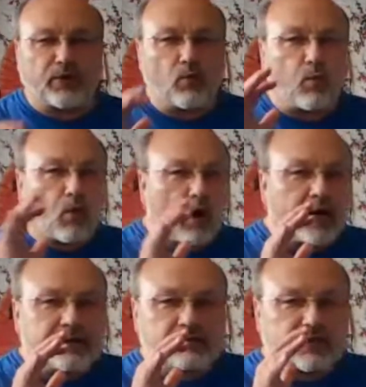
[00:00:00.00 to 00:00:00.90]
than
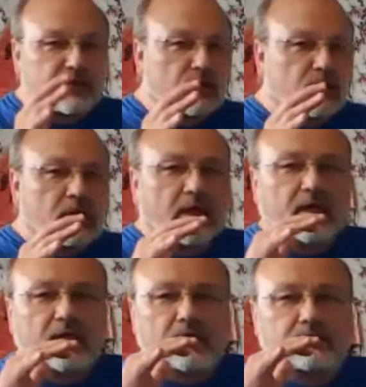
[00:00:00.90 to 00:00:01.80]
one little
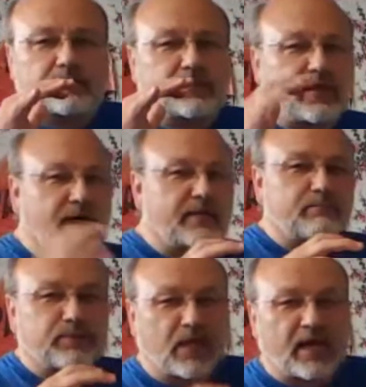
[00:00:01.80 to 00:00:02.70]

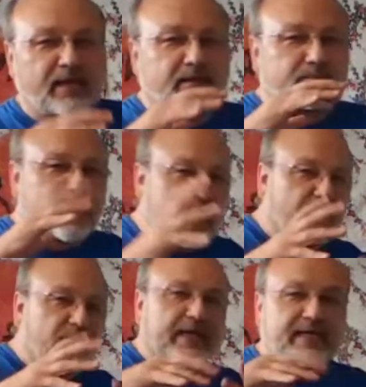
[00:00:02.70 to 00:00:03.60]
cut, block,
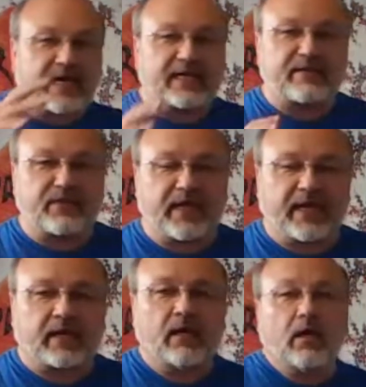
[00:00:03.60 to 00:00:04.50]
parry kind of
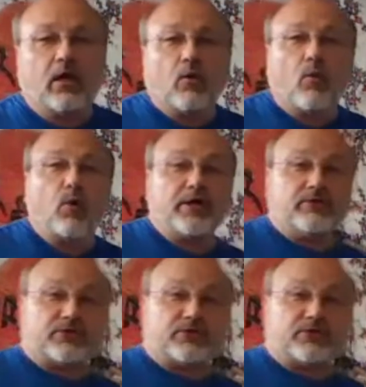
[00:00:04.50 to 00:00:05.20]
thing. What you